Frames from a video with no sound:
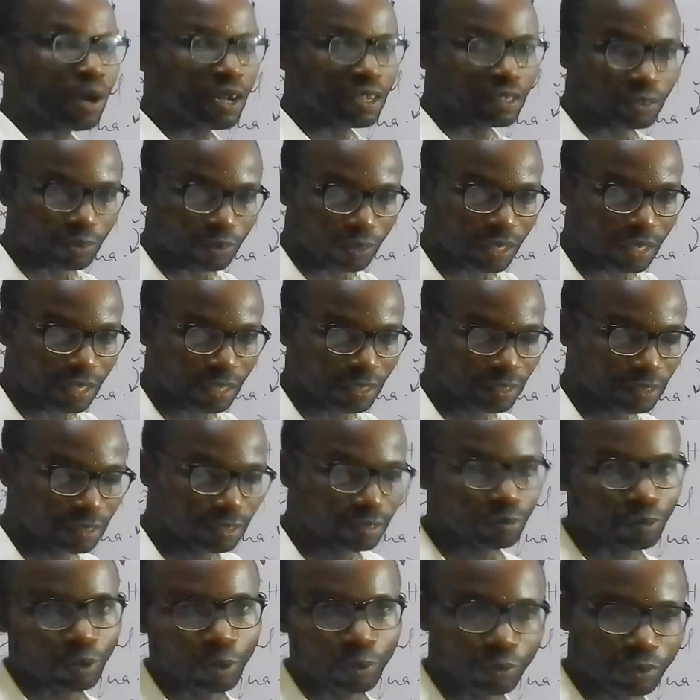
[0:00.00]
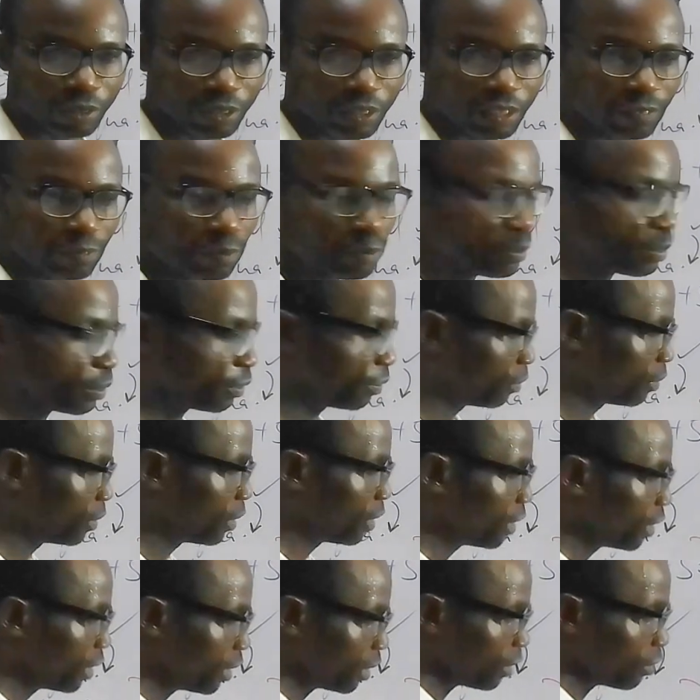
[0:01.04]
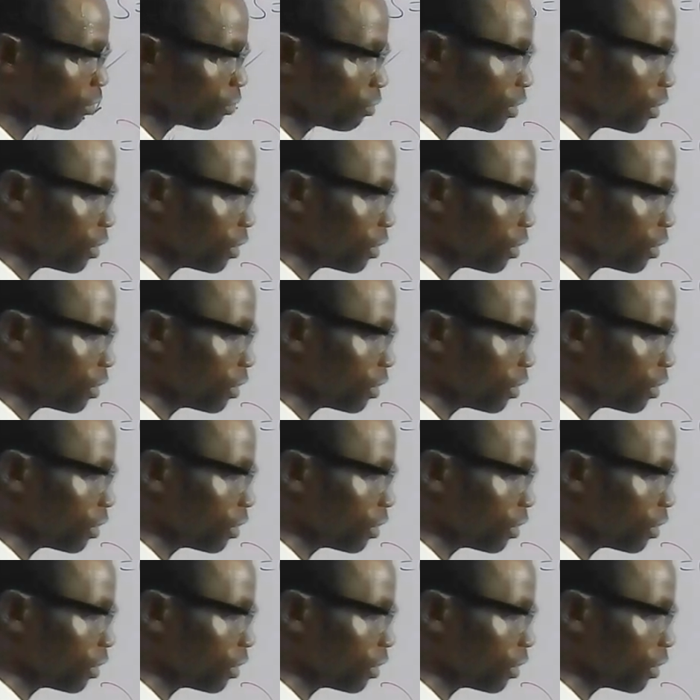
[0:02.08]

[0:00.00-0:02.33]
$1. What will it give me? It